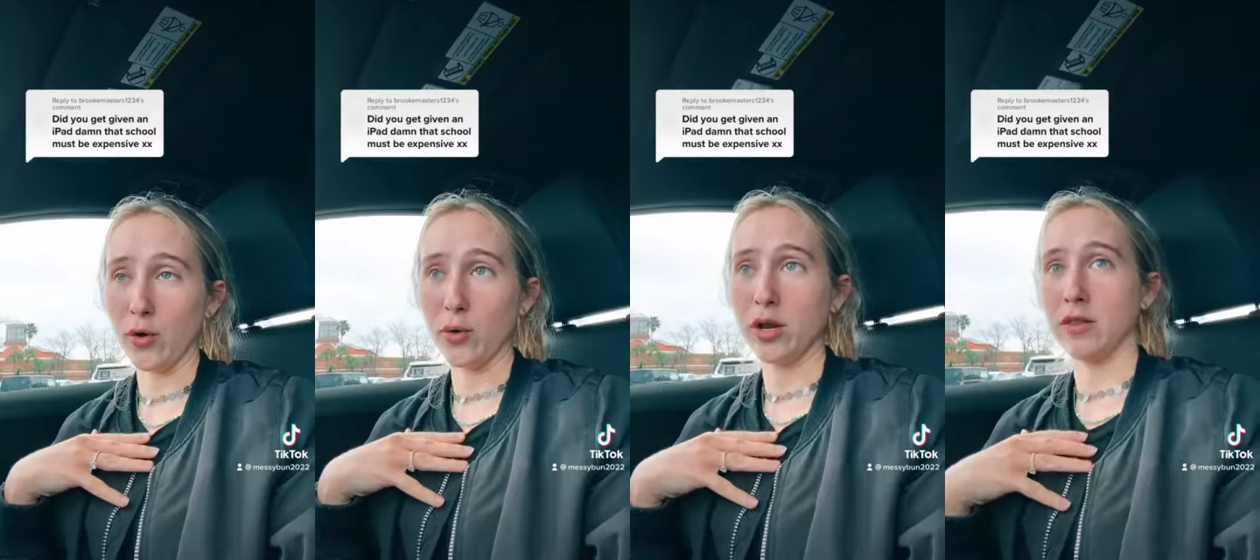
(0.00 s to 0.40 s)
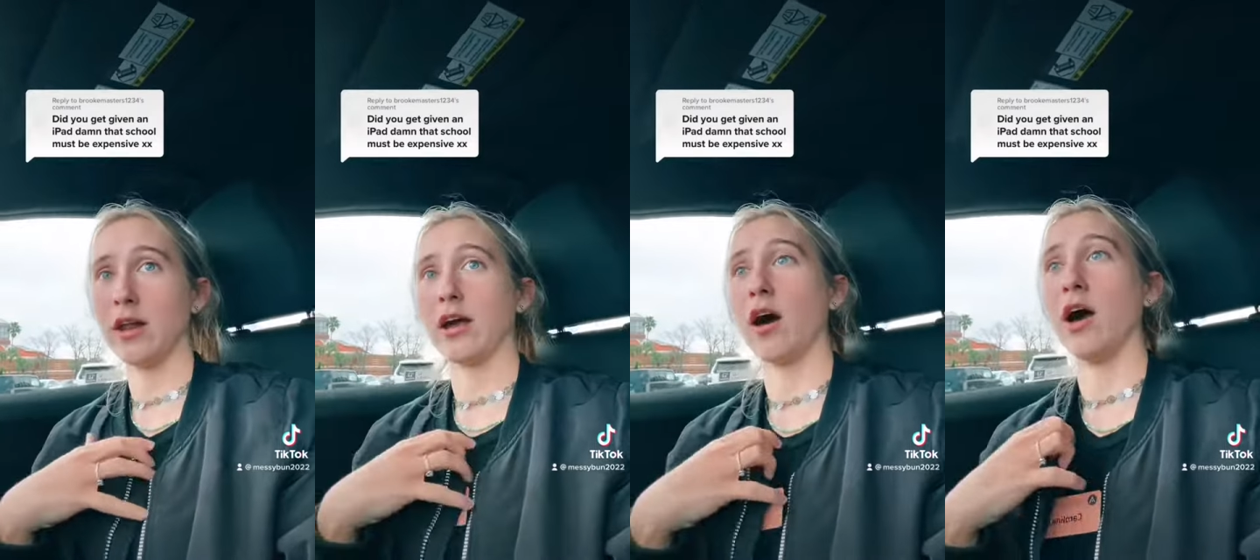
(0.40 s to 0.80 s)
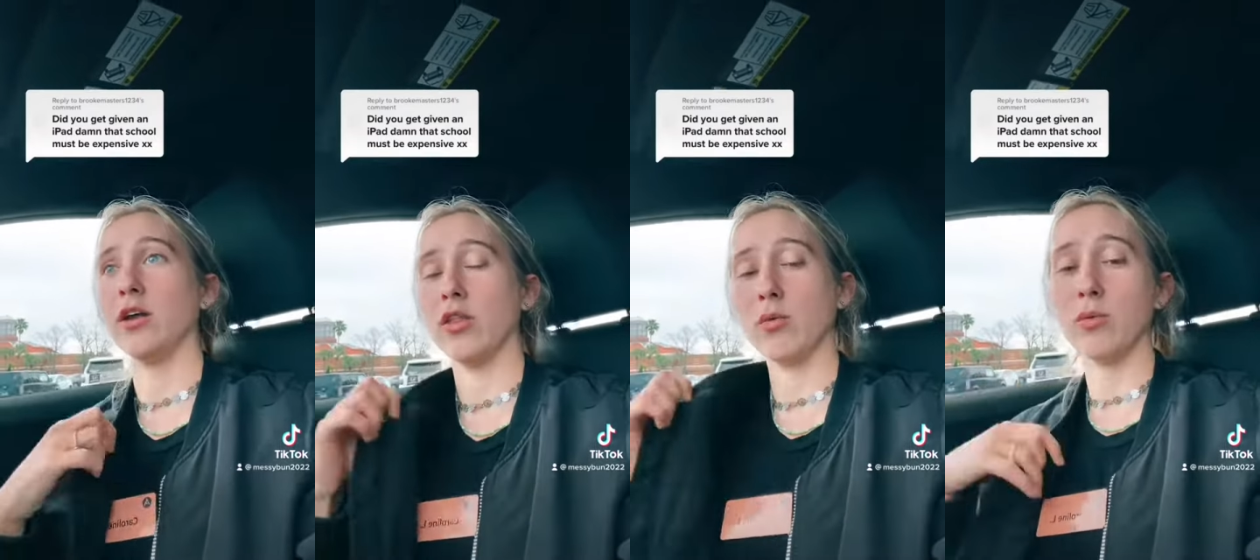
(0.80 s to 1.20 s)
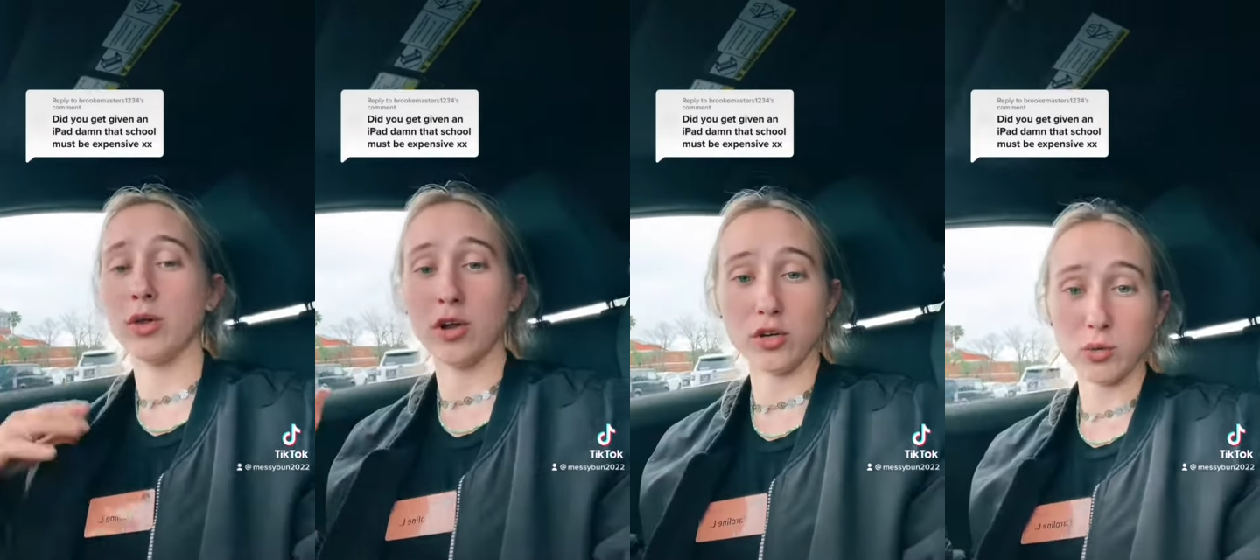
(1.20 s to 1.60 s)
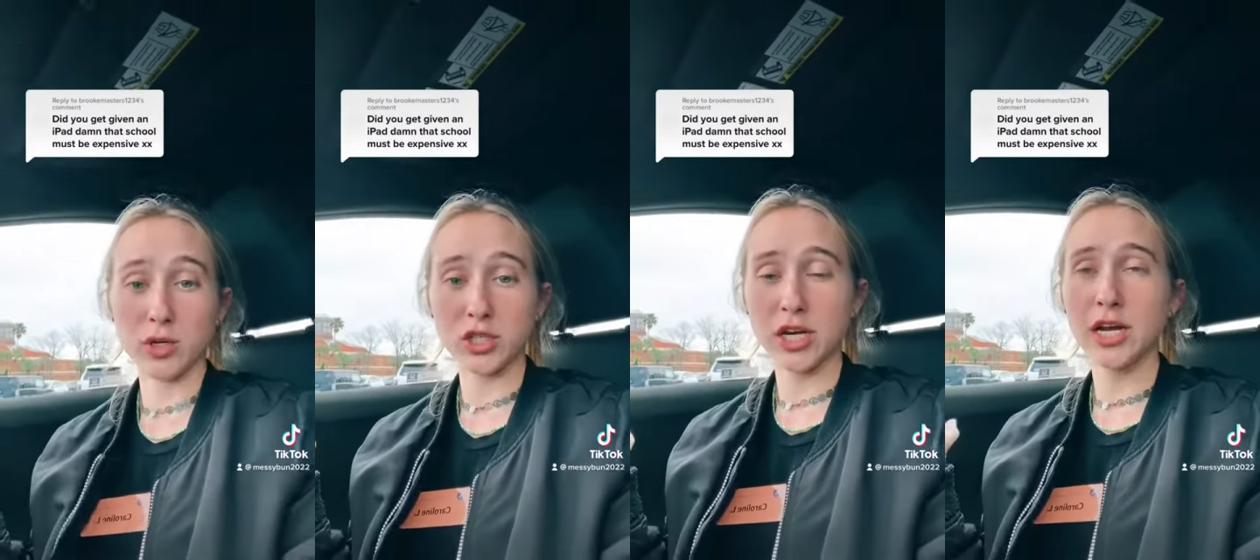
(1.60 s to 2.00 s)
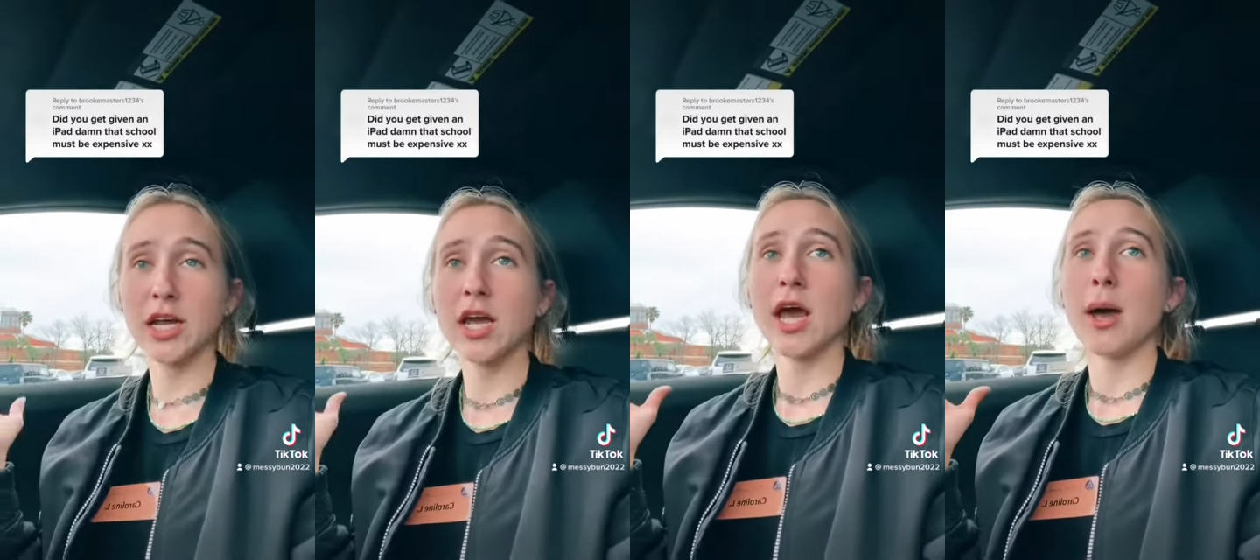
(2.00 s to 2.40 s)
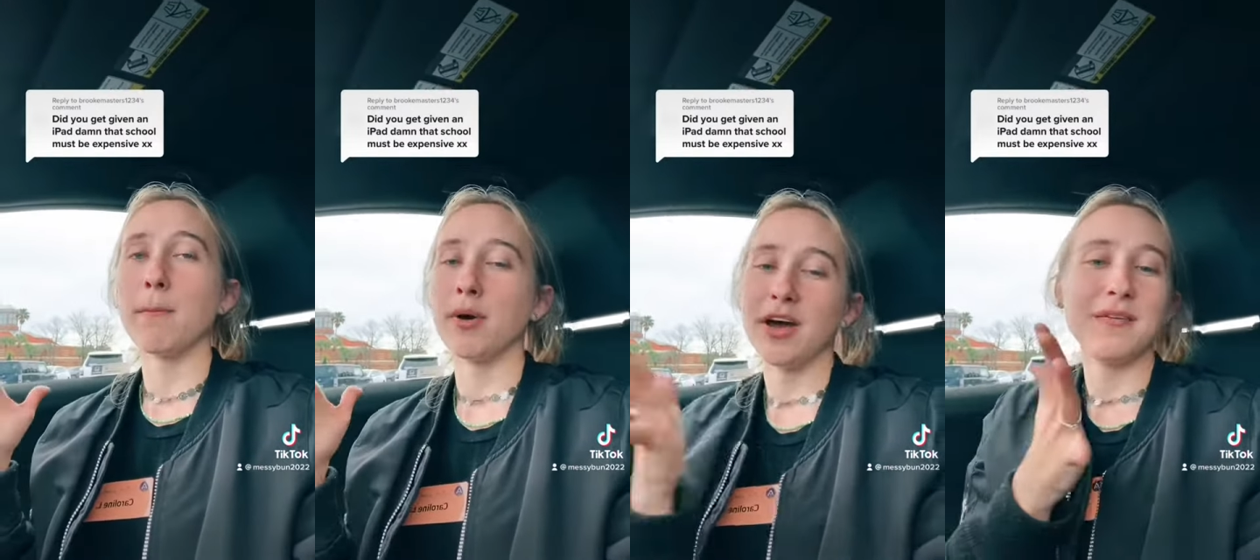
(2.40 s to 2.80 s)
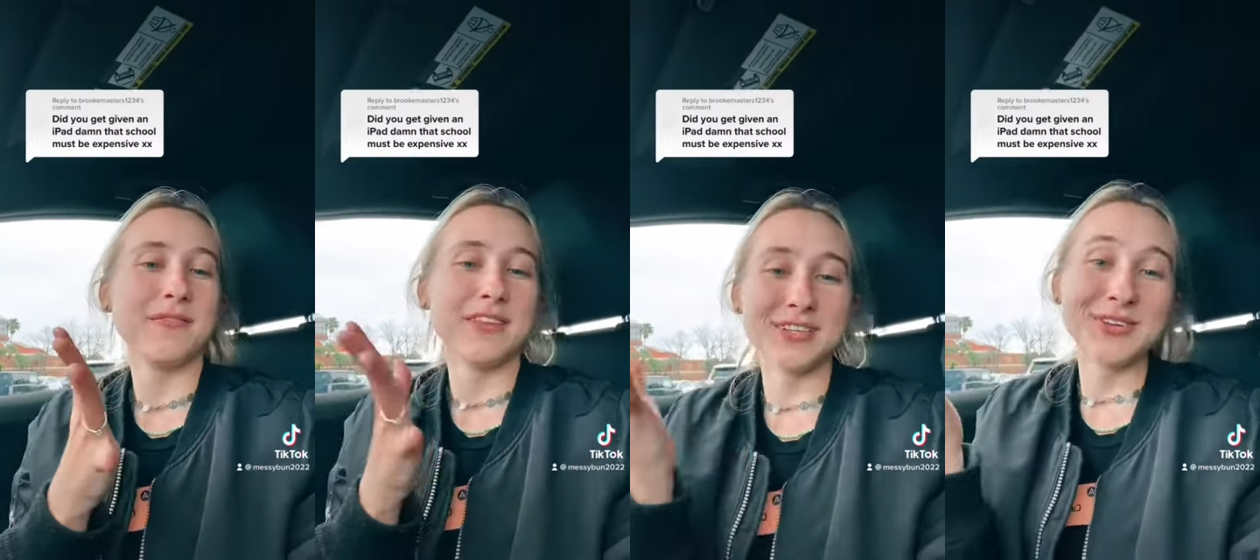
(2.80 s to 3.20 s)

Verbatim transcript: own and then I got another one with our tuition. But this one's